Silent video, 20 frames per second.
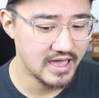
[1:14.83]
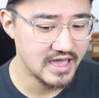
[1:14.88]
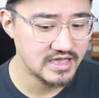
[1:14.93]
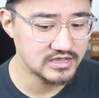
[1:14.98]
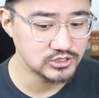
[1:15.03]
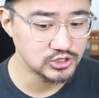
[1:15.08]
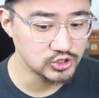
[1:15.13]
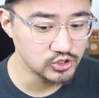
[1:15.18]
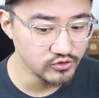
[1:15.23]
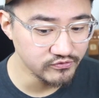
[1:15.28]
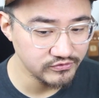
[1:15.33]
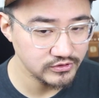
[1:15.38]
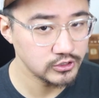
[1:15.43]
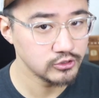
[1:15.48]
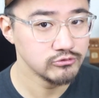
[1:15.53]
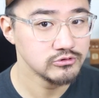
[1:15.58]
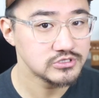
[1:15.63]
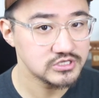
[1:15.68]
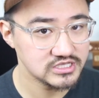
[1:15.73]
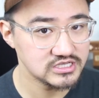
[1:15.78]
and you've
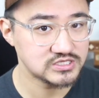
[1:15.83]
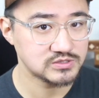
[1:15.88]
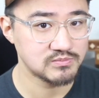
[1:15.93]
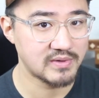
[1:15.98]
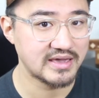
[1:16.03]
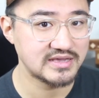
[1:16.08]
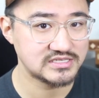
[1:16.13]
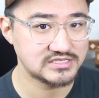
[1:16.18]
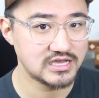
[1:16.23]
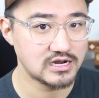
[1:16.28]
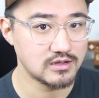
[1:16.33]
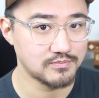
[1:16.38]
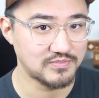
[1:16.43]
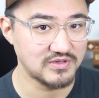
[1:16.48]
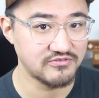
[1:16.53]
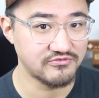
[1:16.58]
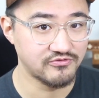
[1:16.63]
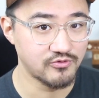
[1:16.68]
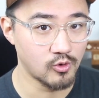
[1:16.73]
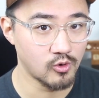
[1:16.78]
used this mic setup
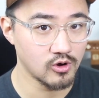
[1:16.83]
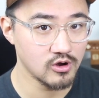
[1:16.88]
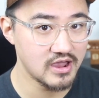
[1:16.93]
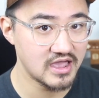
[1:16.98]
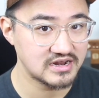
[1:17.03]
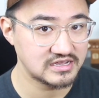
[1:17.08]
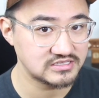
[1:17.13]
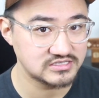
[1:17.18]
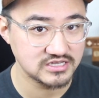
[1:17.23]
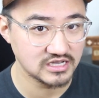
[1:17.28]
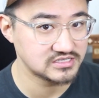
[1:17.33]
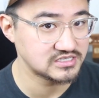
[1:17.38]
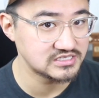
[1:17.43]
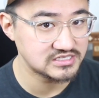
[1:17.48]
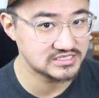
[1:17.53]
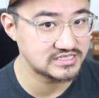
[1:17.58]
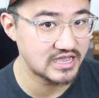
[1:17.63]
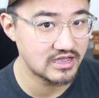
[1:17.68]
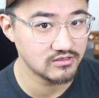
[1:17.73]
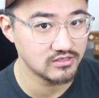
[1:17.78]
before and it
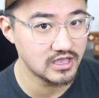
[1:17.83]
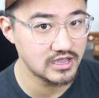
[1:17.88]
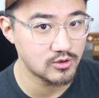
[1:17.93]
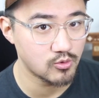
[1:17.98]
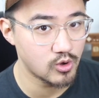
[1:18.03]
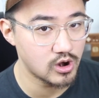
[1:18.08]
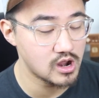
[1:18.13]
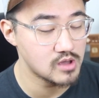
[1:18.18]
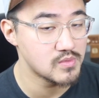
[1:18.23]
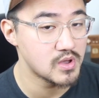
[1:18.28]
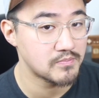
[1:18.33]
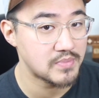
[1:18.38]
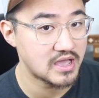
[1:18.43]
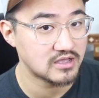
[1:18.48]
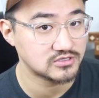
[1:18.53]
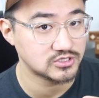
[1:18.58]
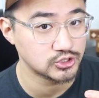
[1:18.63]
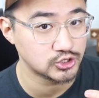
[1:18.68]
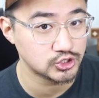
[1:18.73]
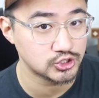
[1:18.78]
doesn't sound like what I'm
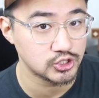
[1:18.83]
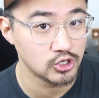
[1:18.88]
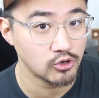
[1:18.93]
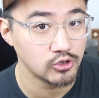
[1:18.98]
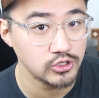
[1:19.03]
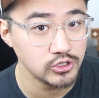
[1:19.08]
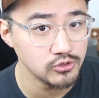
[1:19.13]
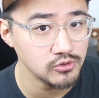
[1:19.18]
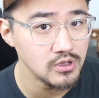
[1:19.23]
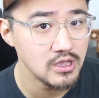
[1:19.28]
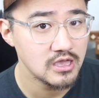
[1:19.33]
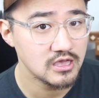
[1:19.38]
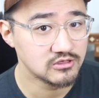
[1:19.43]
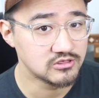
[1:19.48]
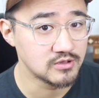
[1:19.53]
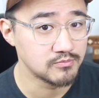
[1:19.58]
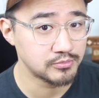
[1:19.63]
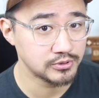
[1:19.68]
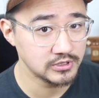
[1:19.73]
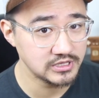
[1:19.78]
about to show you,
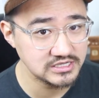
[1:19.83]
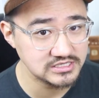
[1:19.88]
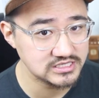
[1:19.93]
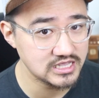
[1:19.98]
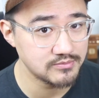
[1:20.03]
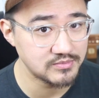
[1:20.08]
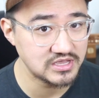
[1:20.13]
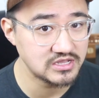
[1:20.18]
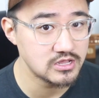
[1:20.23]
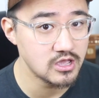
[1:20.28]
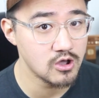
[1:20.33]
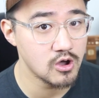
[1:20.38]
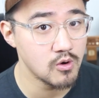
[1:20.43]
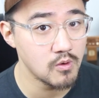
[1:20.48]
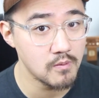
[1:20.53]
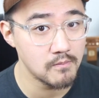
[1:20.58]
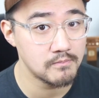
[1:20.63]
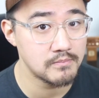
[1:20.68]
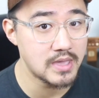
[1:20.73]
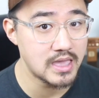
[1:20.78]
then please let me
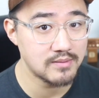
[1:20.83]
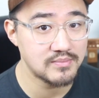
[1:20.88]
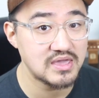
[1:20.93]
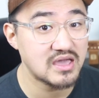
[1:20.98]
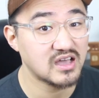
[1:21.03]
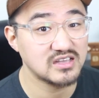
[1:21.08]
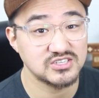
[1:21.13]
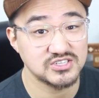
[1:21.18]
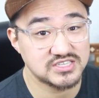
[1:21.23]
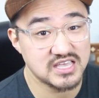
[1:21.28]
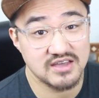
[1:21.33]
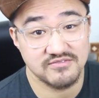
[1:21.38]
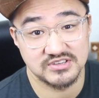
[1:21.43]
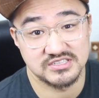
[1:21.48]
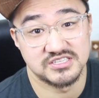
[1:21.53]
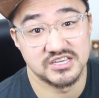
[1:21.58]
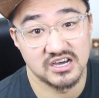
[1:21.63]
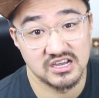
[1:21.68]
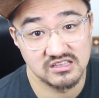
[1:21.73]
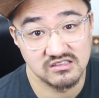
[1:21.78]
know. Maybe I just have a
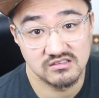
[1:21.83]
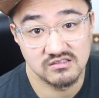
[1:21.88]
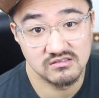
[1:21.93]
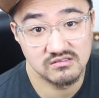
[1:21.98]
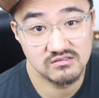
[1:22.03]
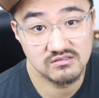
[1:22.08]
dud.